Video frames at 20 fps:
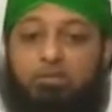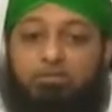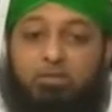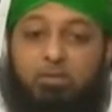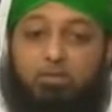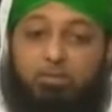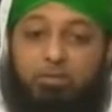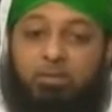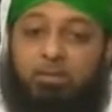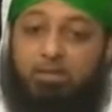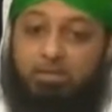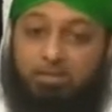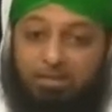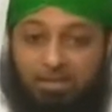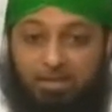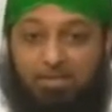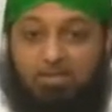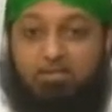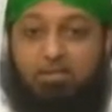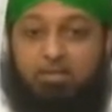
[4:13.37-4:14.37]
If somebody
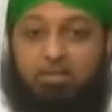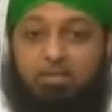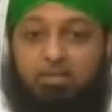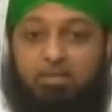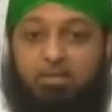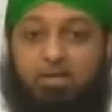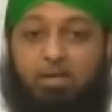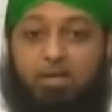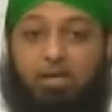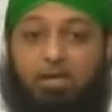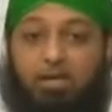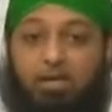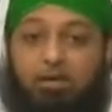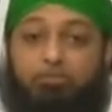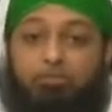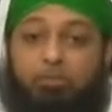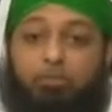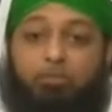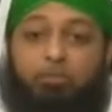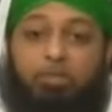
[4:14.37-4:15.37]
attacks us,
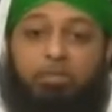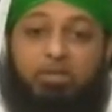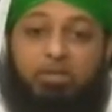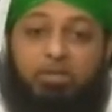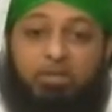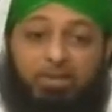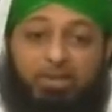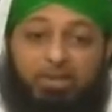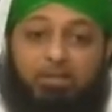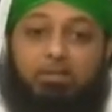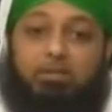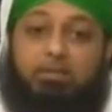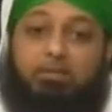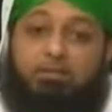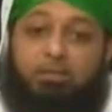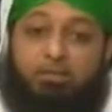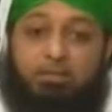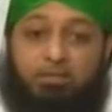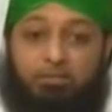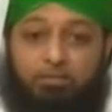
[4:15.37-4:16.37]
if somebody
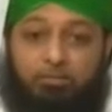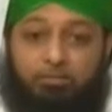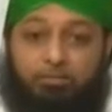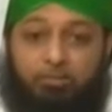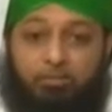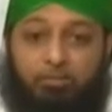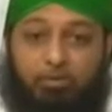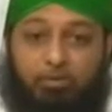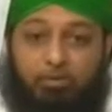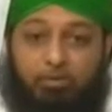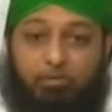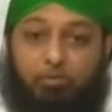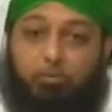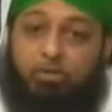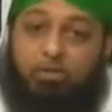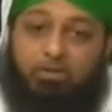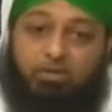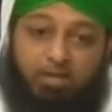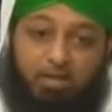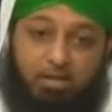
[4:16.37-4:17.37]
threatens us,
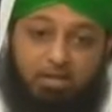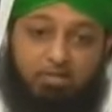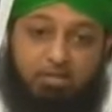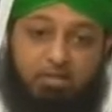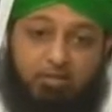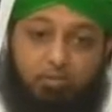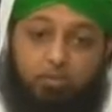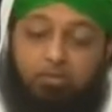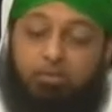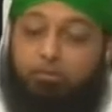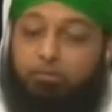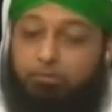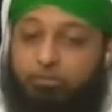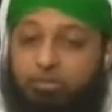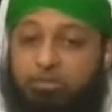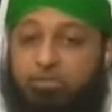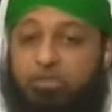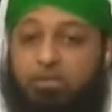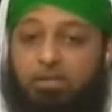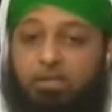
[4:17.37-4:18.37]
or attacks us whether
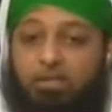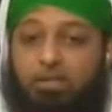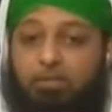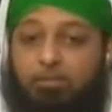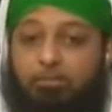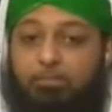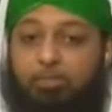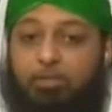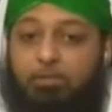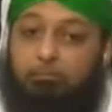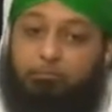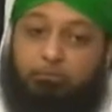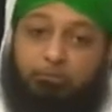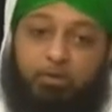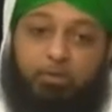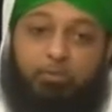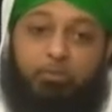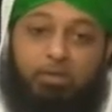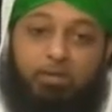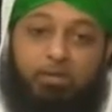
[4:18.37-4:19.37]
physically,
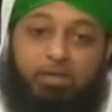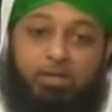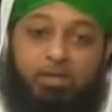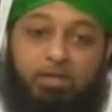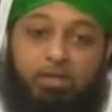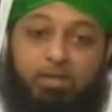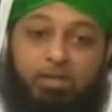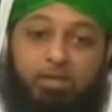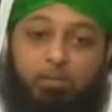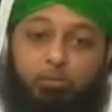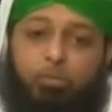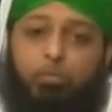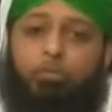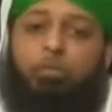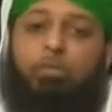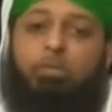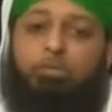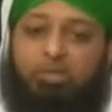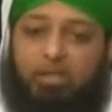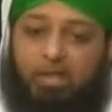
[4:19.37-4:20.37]
verbally, we
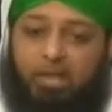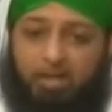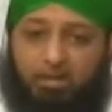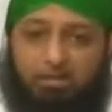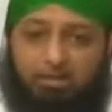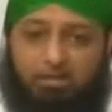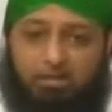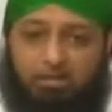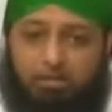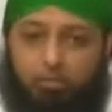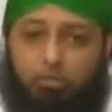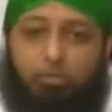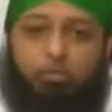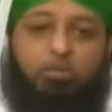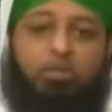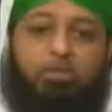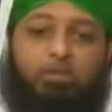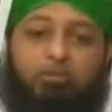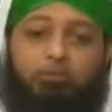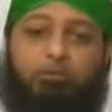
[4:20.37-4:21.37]
will react, we
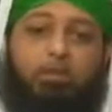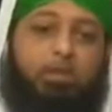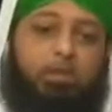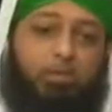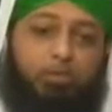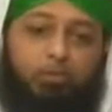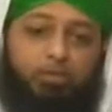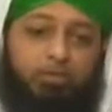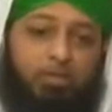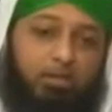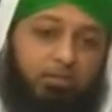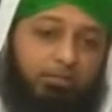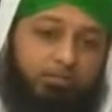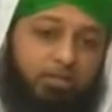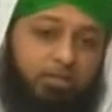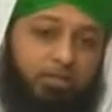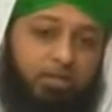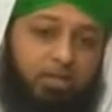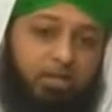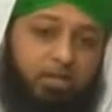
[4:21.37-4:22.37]
will defend
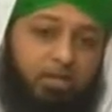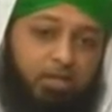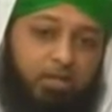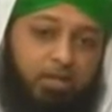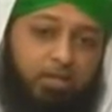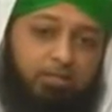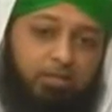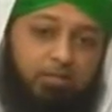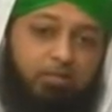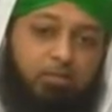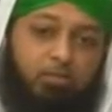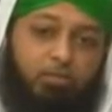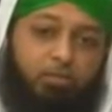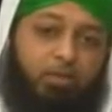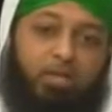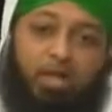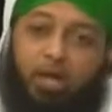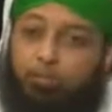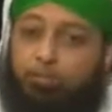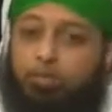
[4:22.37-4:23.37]
ourselves. And this is
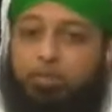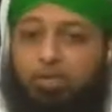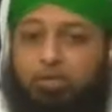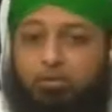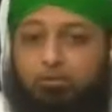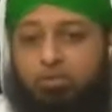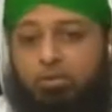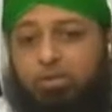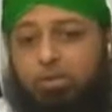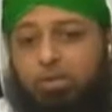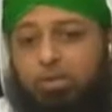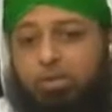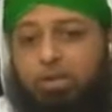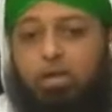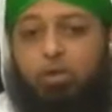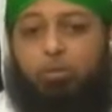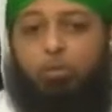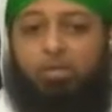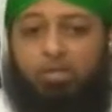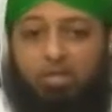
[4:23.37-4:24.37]
what happened actually.
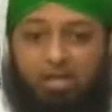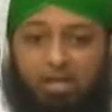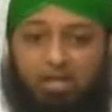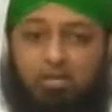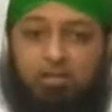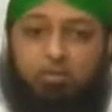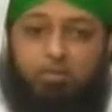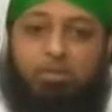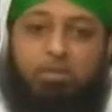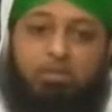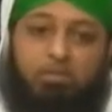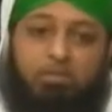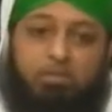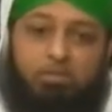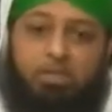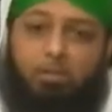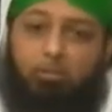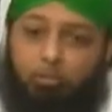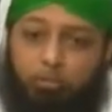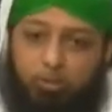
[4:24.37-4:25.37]
When the
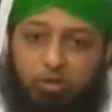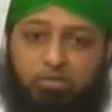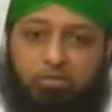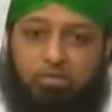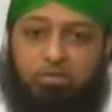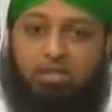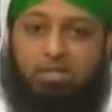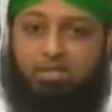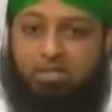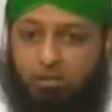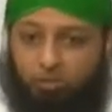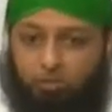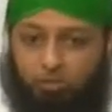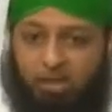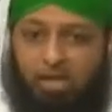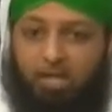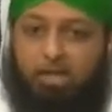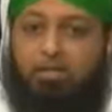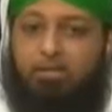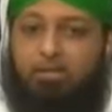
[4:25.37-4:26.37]
enemies, they plotted and they
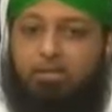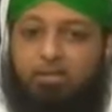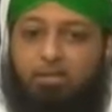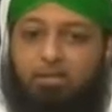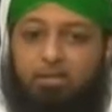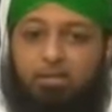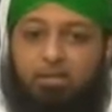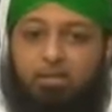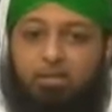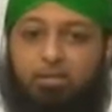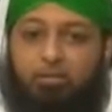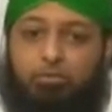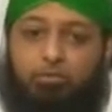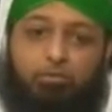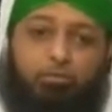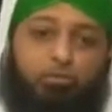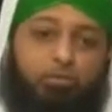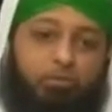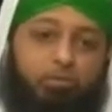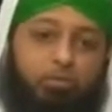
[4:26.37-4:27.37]
planned
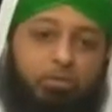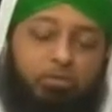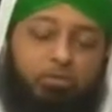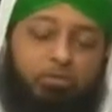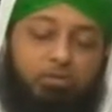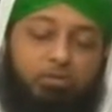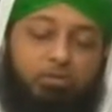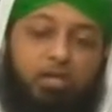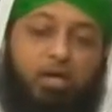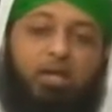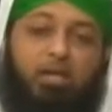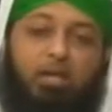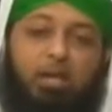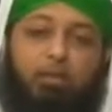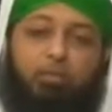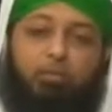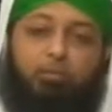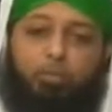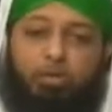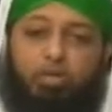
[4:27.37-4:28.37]
to try
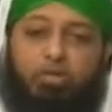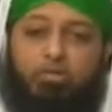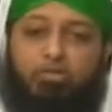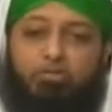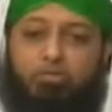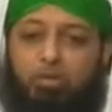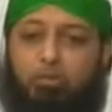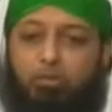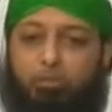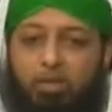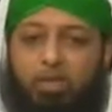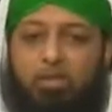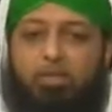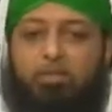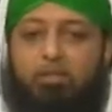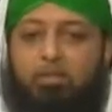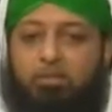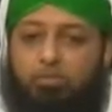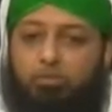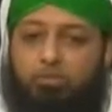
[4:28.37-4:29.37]
and pillage and
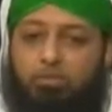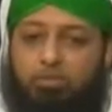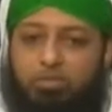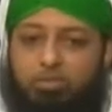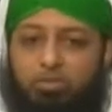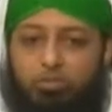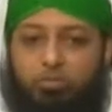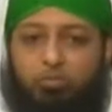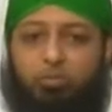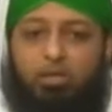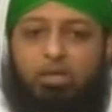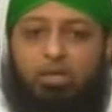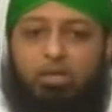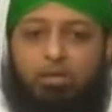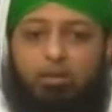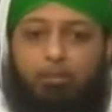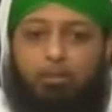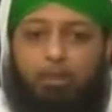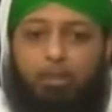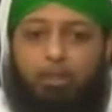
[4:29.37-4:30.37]
plunder or
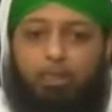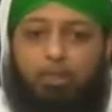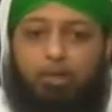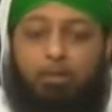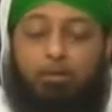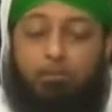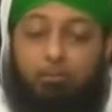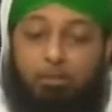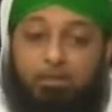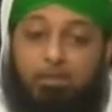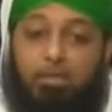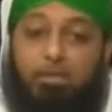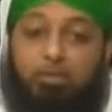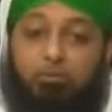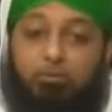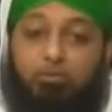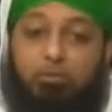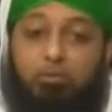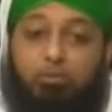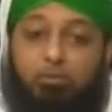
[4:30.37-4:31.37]
destroy
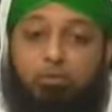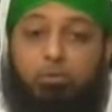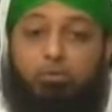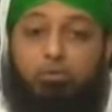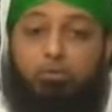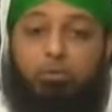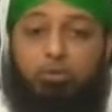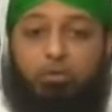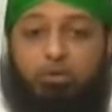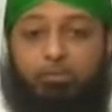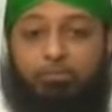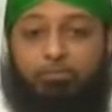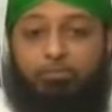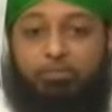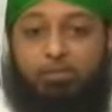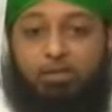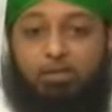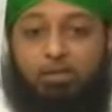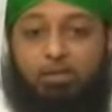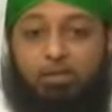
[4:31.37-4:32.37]
Madinatul Munawwara,
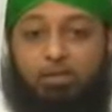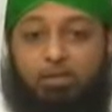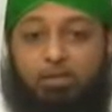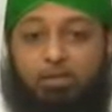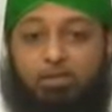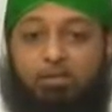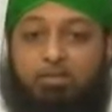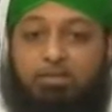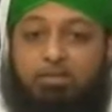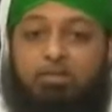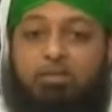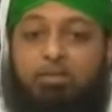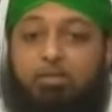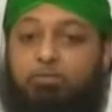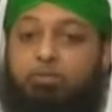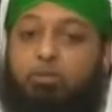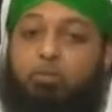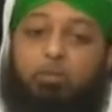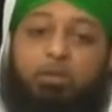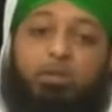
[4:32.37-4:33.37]
the city
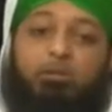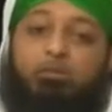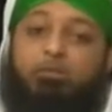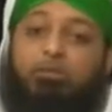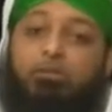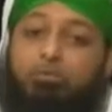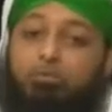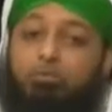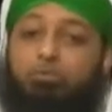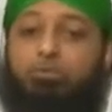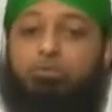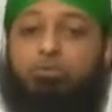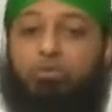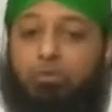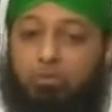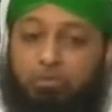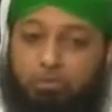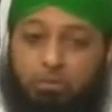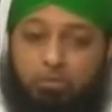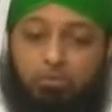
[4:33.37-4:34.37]
of the beloved Rasul
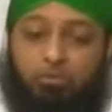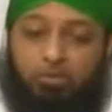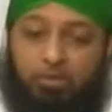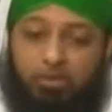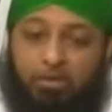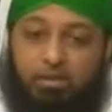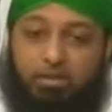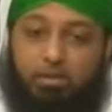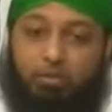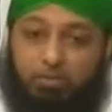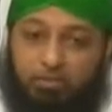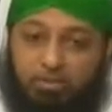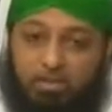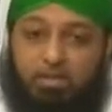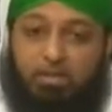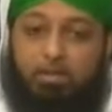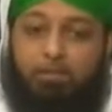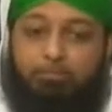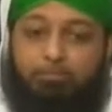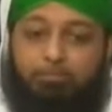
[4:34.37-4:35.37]
sallallahu alaihi
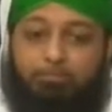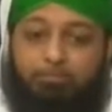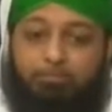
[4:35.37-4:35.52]
wasallam.